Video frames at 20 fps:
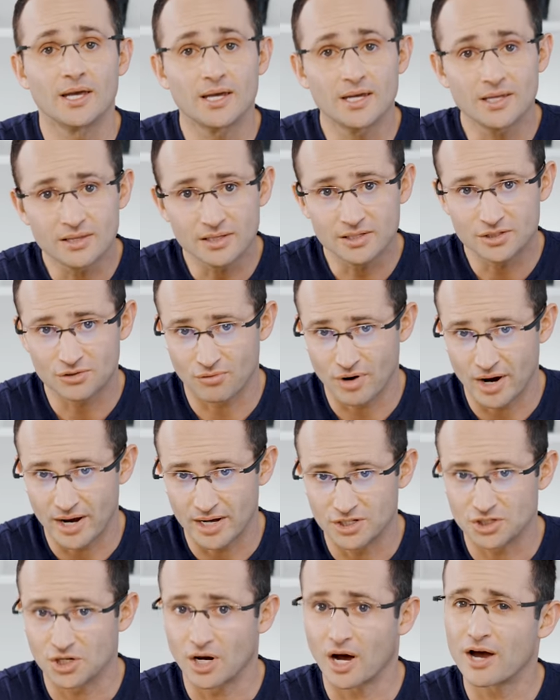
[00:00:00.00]
In this
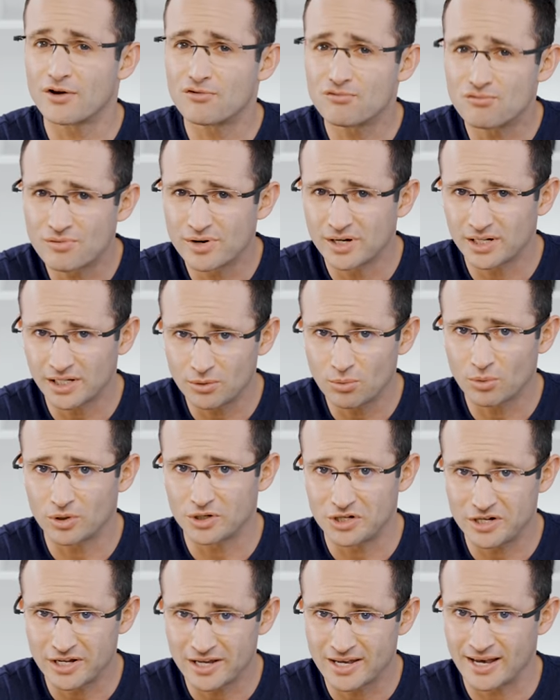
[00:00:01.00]
range, I really
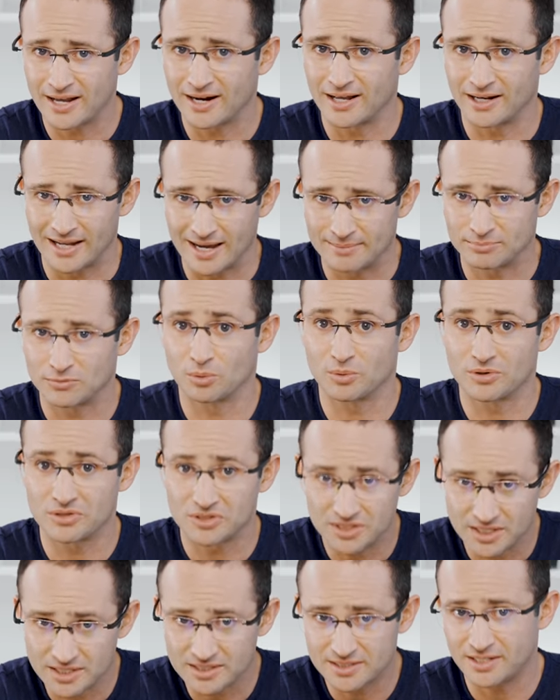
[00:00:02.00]
want you to get a laptop with
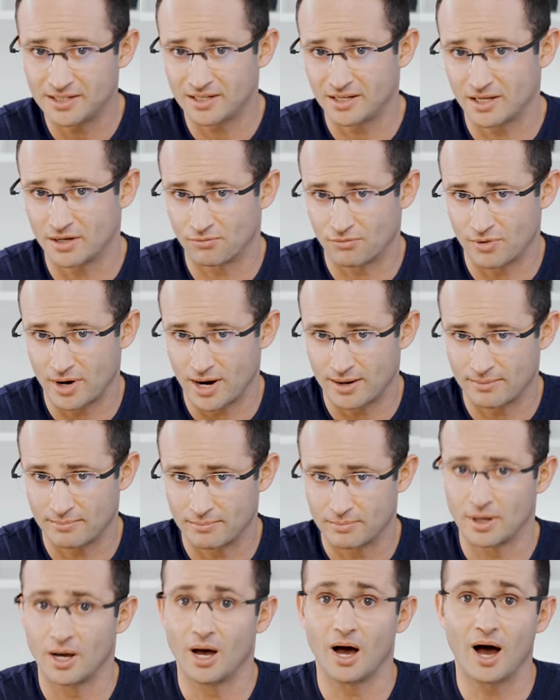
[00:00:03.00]
16 gig of RAM.
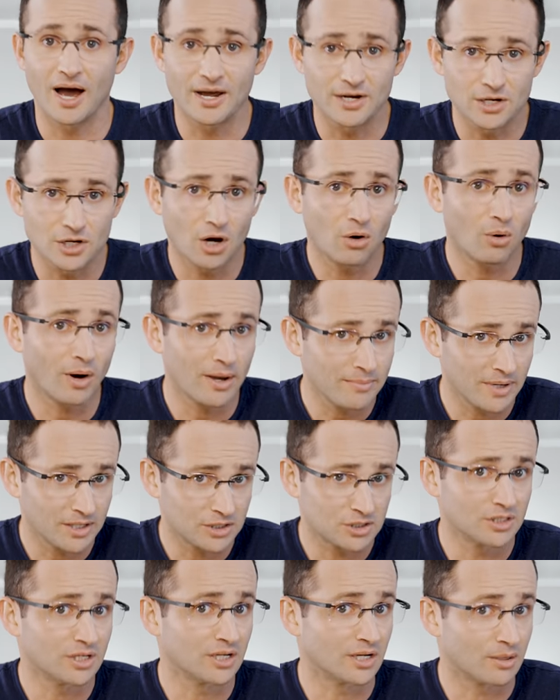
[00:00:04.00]
I know I
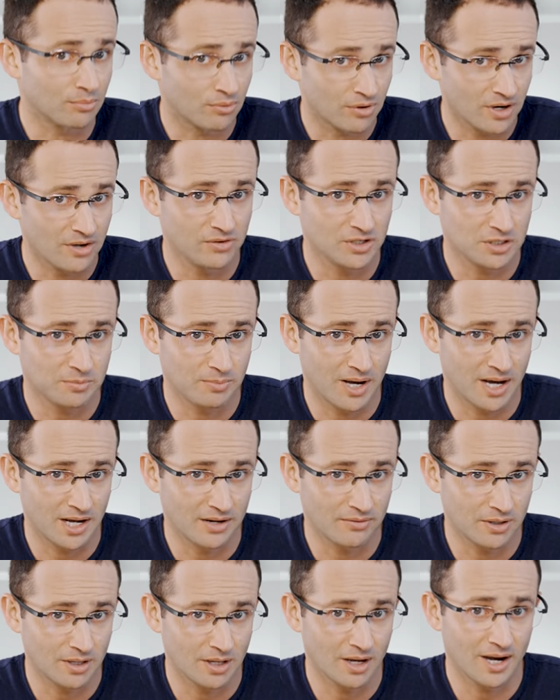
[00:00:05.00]
mentioned in a previous part
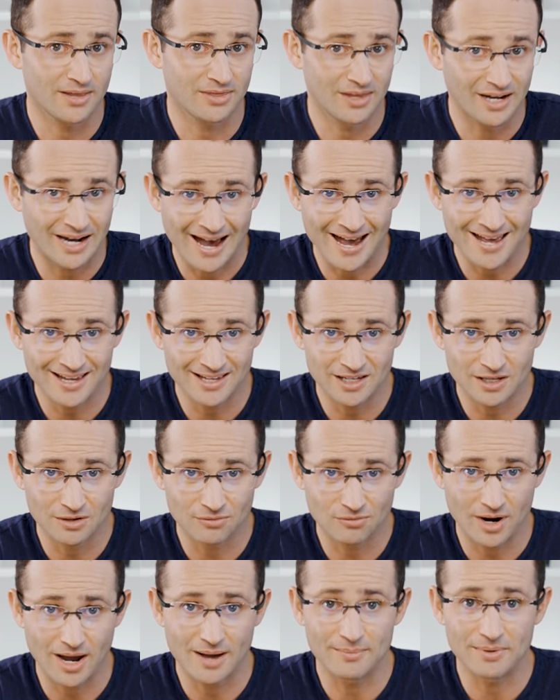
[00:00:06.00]
of the guide that 8GB
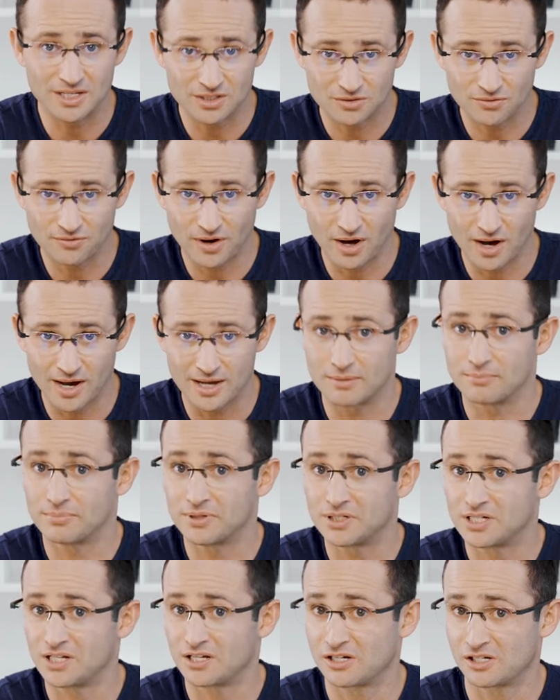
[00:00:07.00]
of RAM is fine,
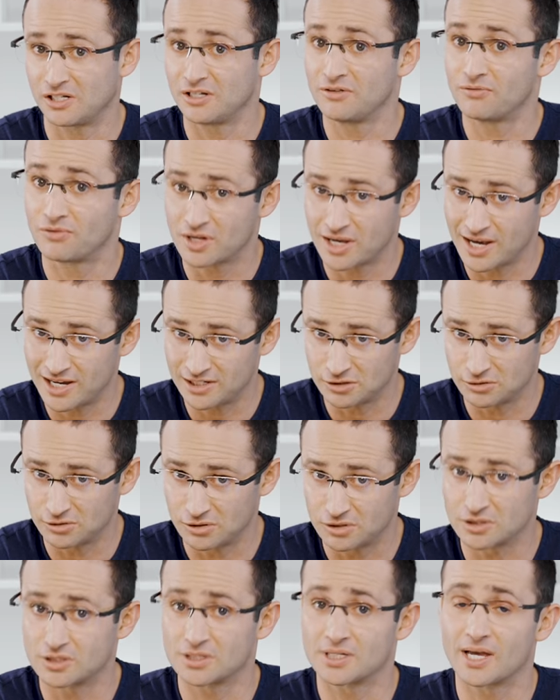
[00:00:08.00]
particularly for casual
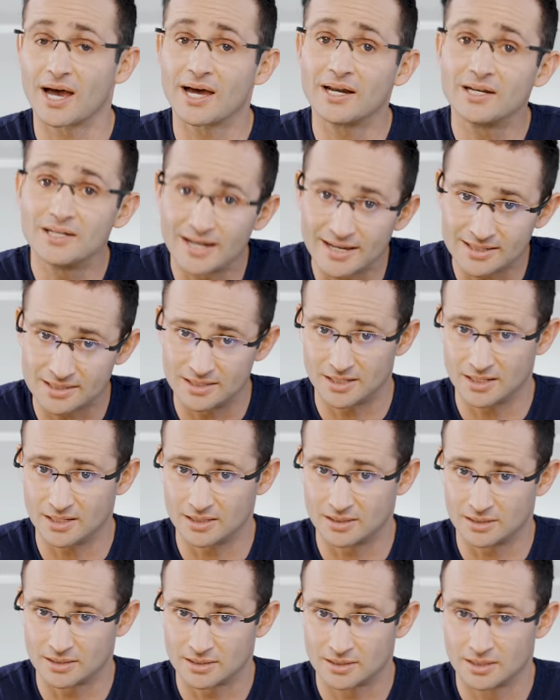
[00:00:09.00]
users, and yes it
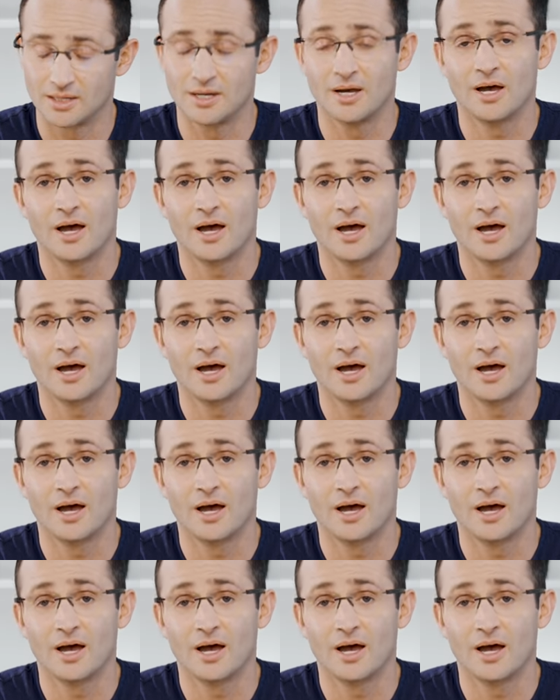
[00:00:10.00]
is.